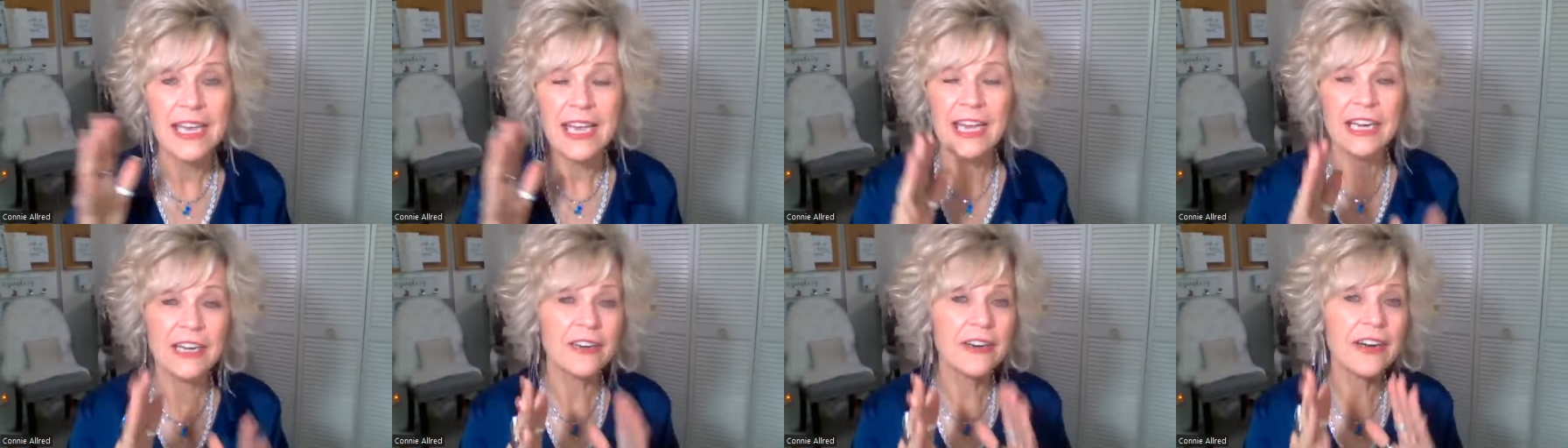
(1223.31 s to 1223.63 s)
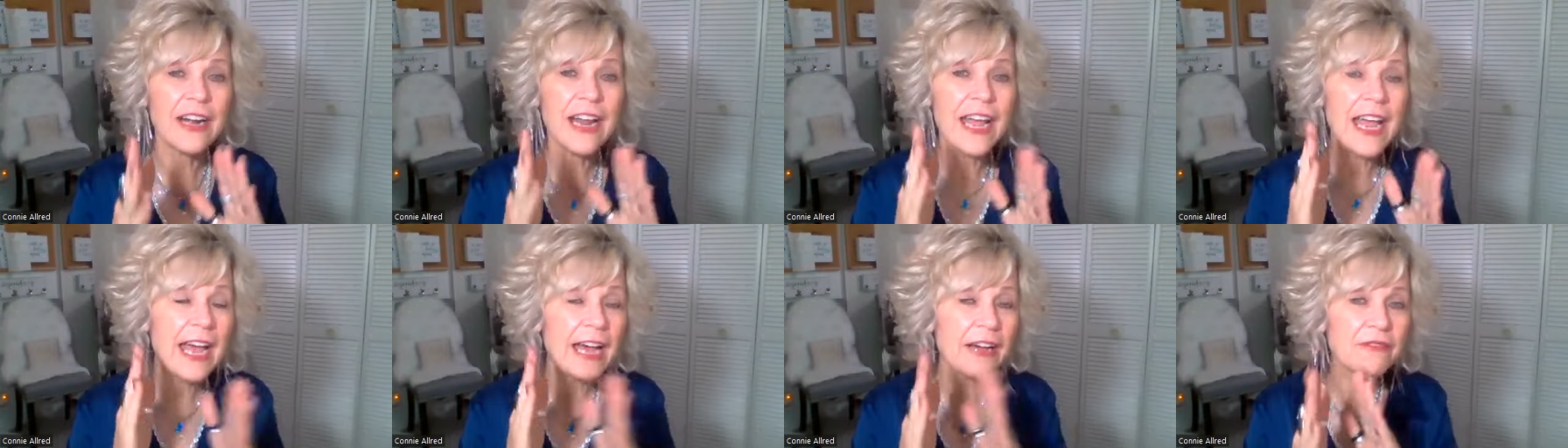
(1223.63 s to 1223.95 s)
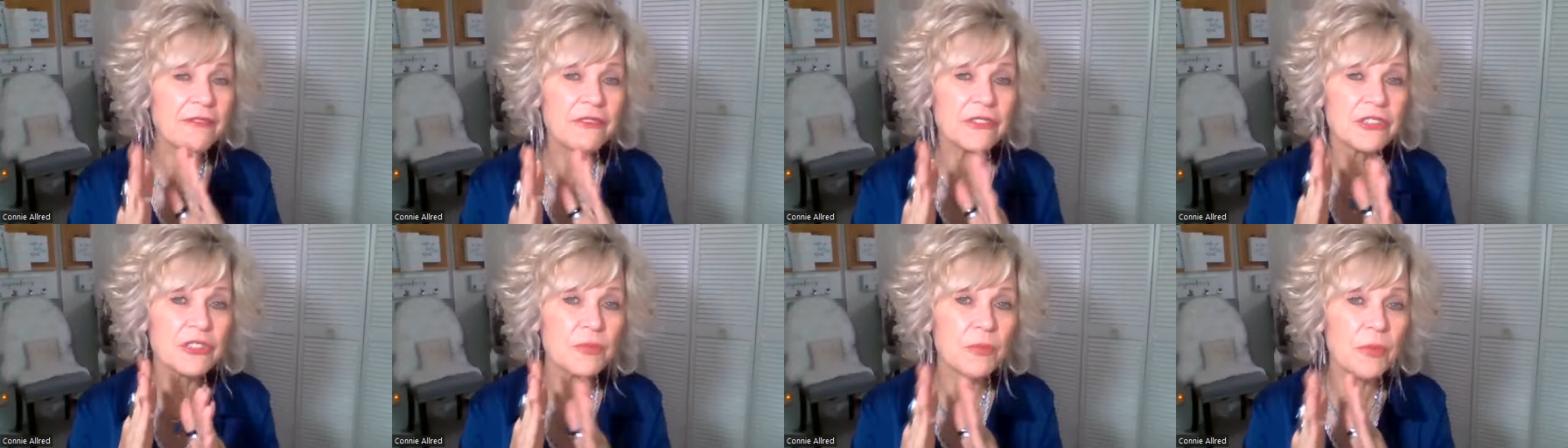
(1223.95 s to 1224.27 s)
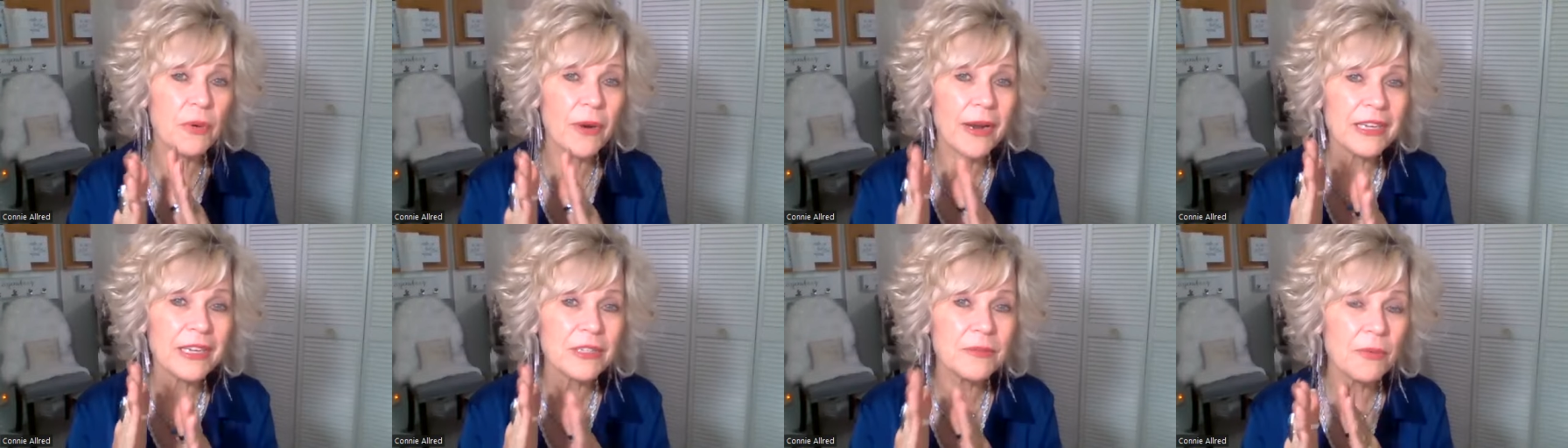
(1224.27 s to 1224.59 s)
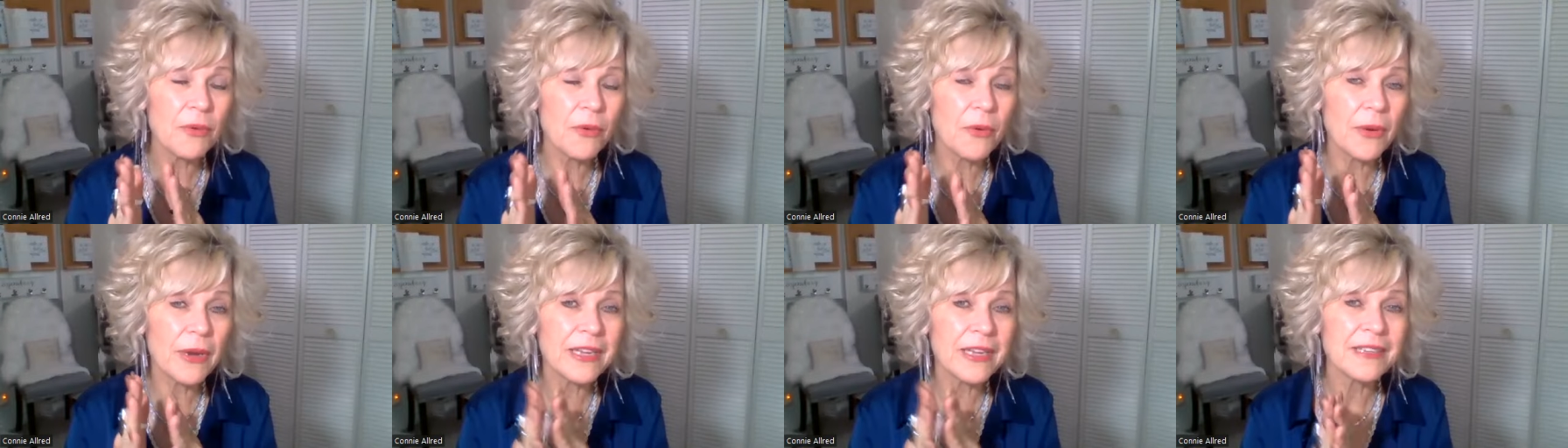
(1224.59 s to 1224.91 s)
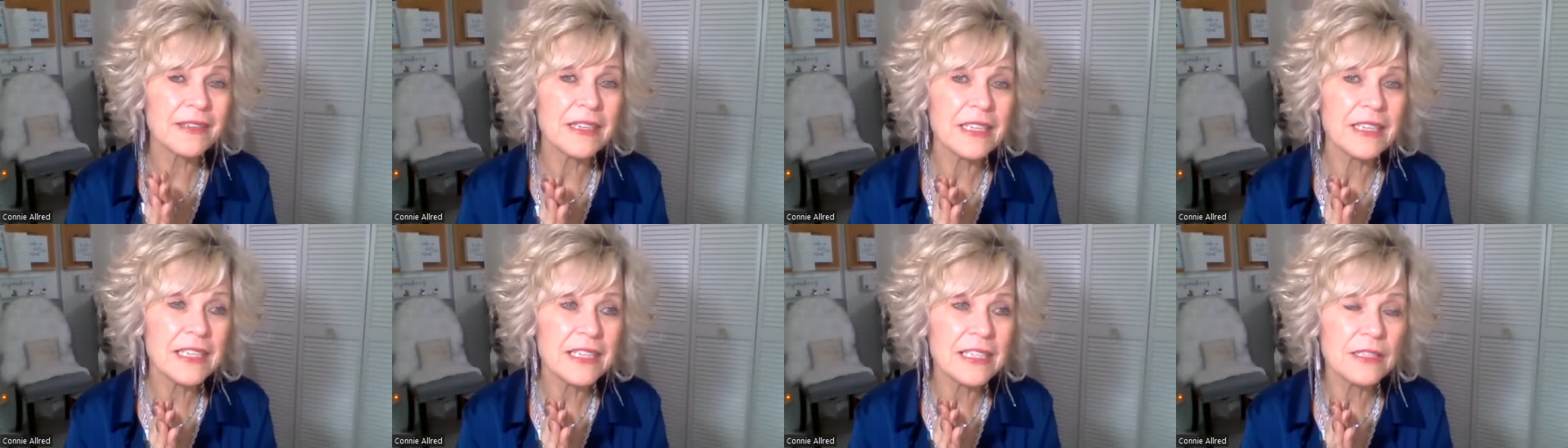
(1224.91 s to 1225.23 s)
And our average price
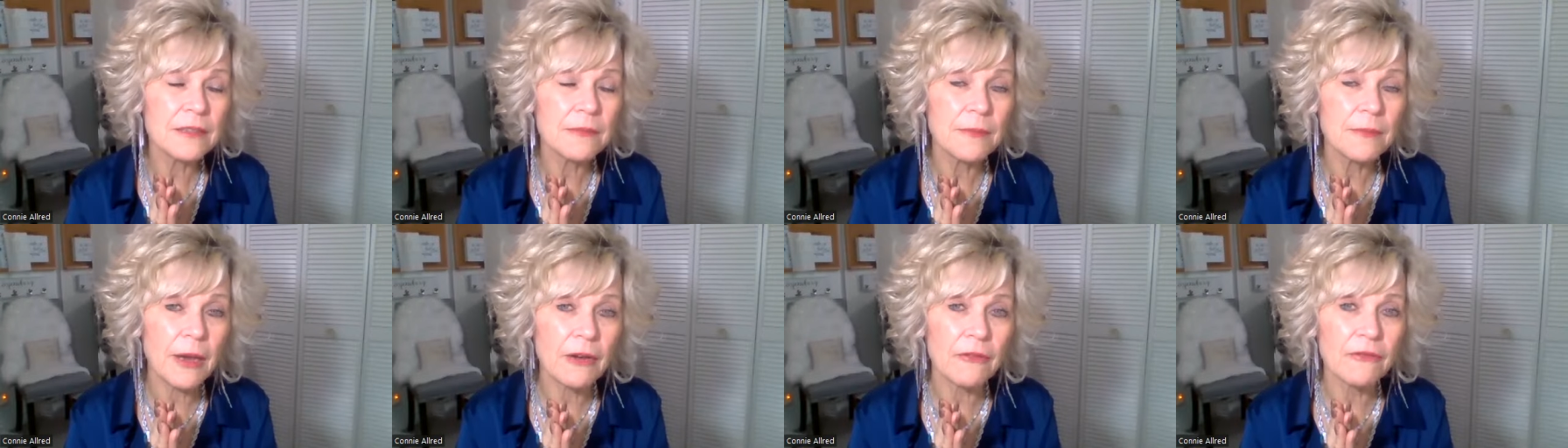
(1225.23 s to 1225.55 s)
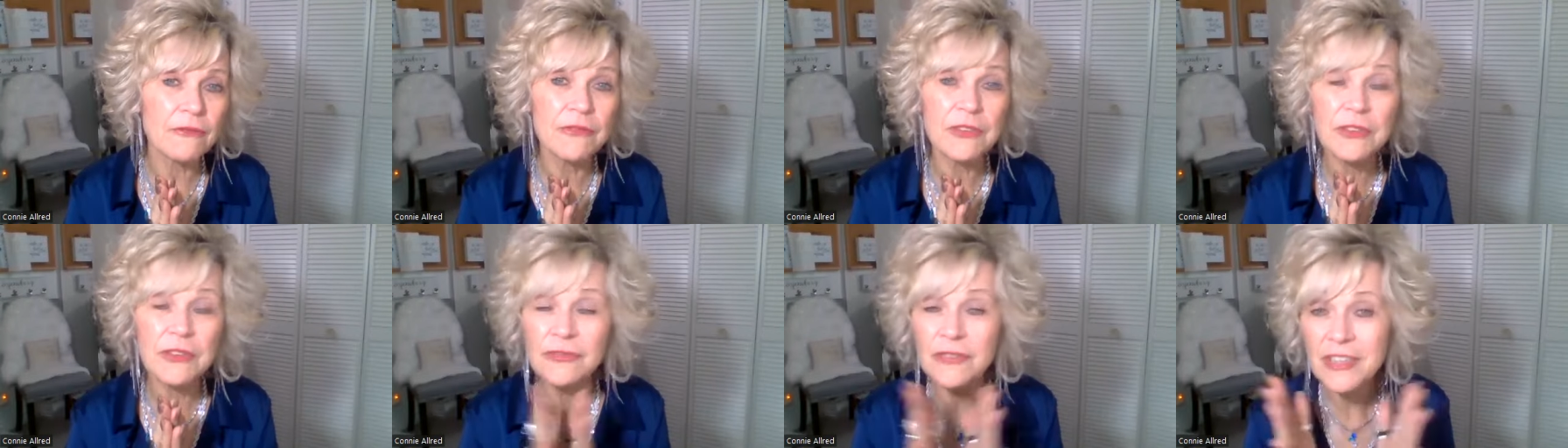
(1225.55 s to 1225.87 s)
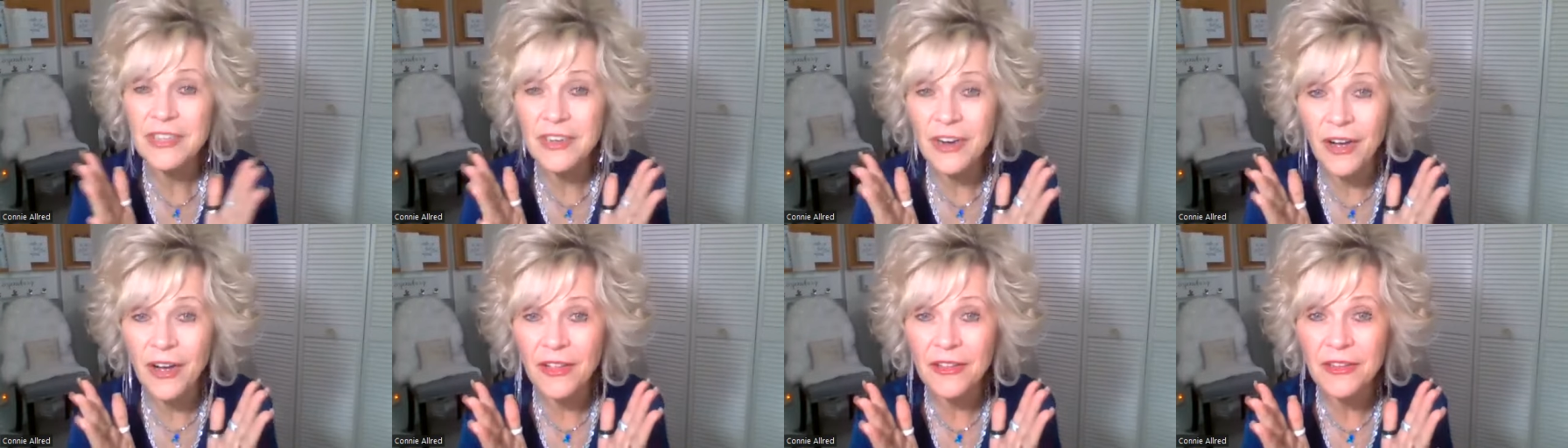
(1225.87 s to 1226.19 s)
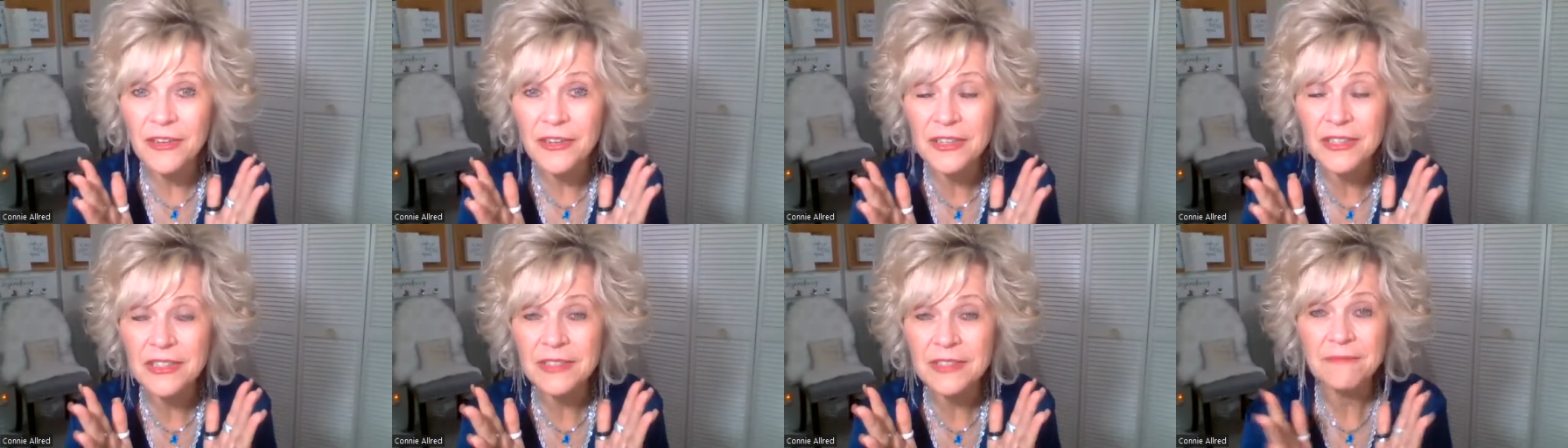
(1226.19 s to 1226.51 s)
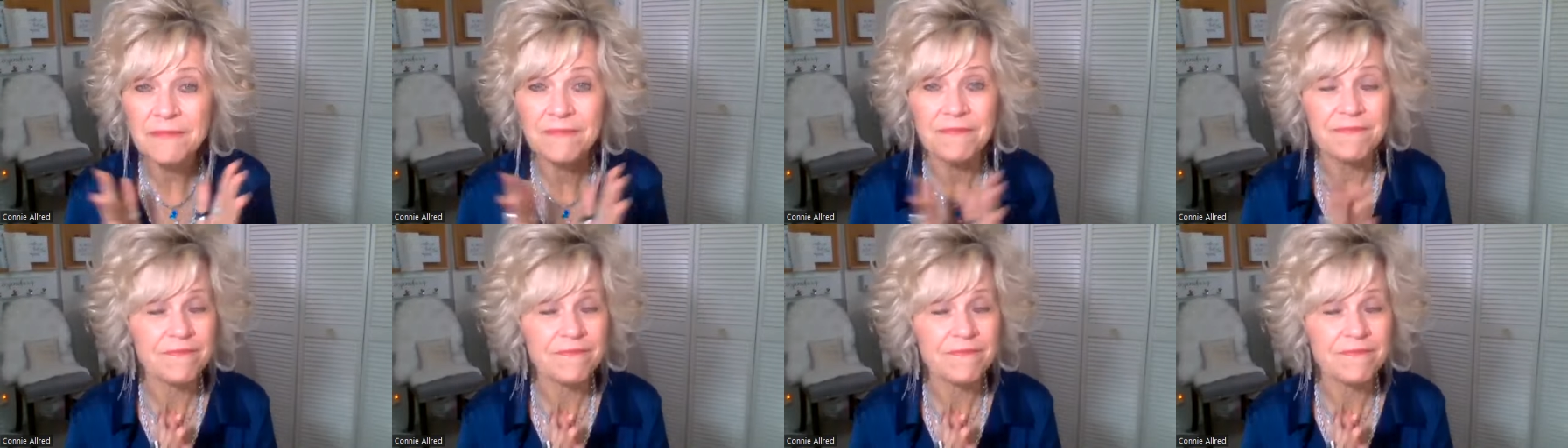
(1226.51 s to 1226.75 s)
point is about $50.